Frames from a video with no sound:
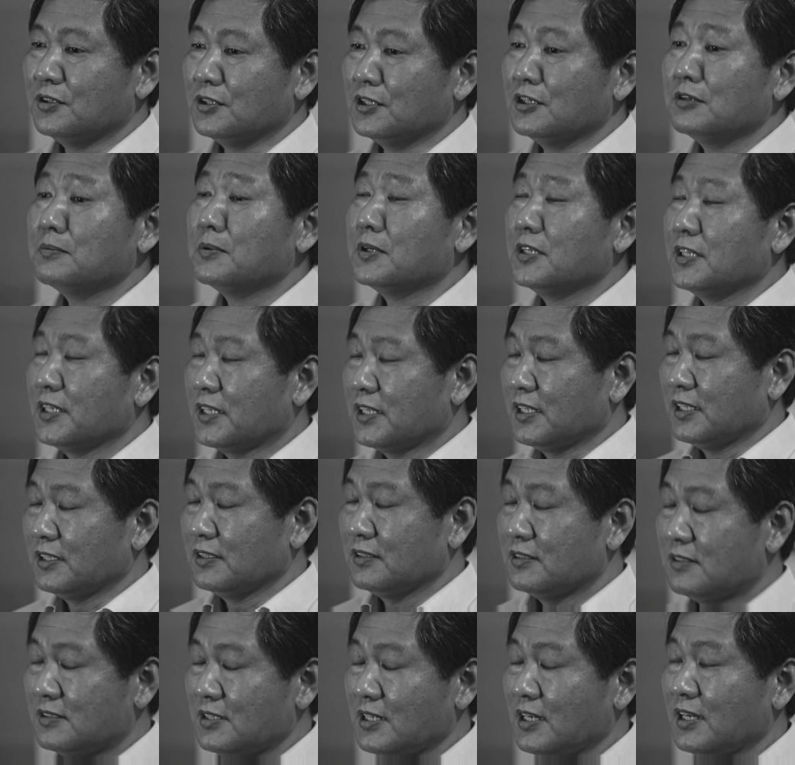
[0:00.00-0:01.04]
Nobody
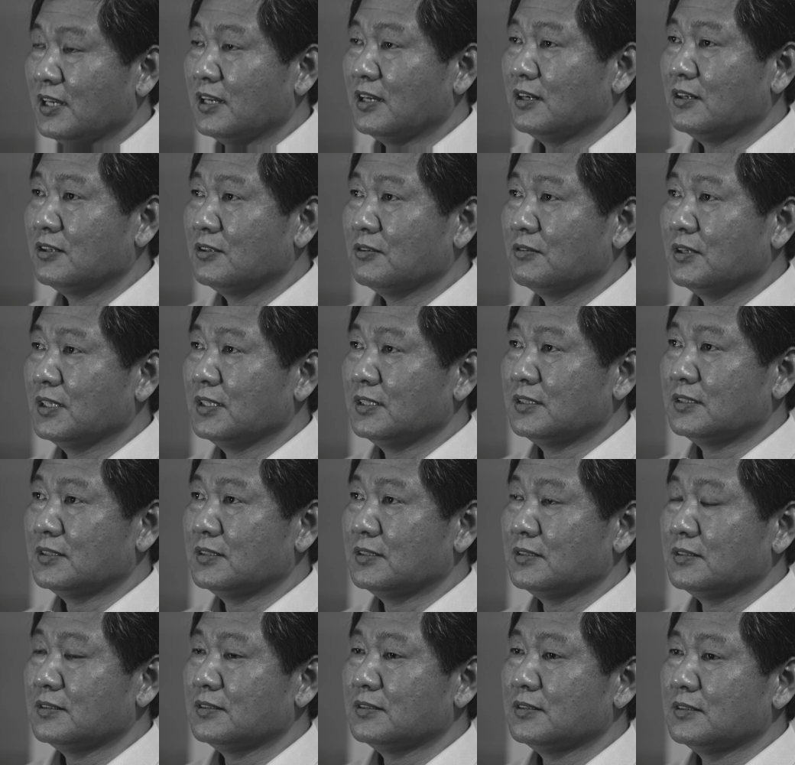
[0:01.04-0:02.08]
can tell
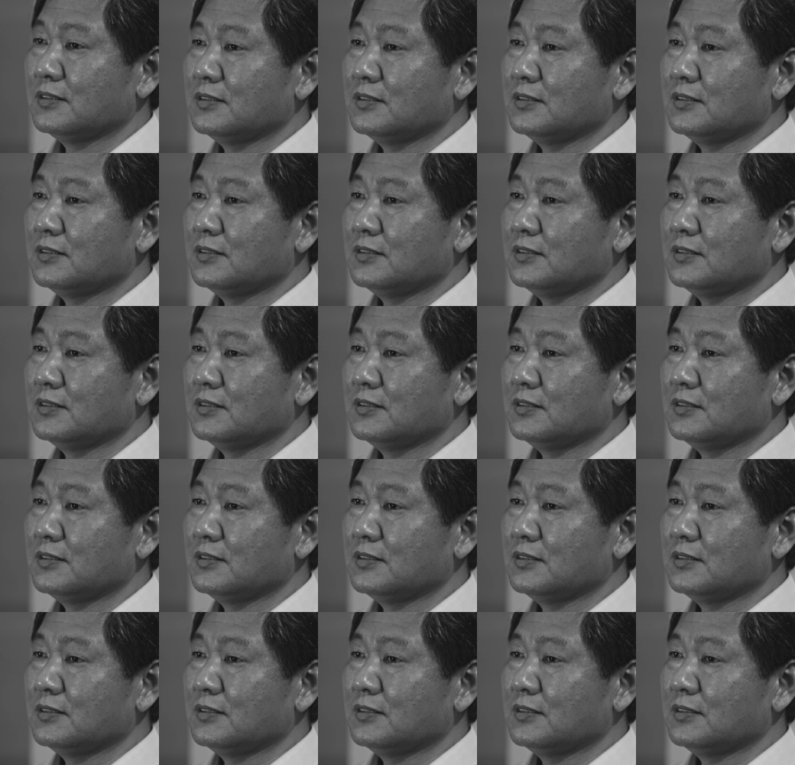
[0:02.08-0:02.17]
whether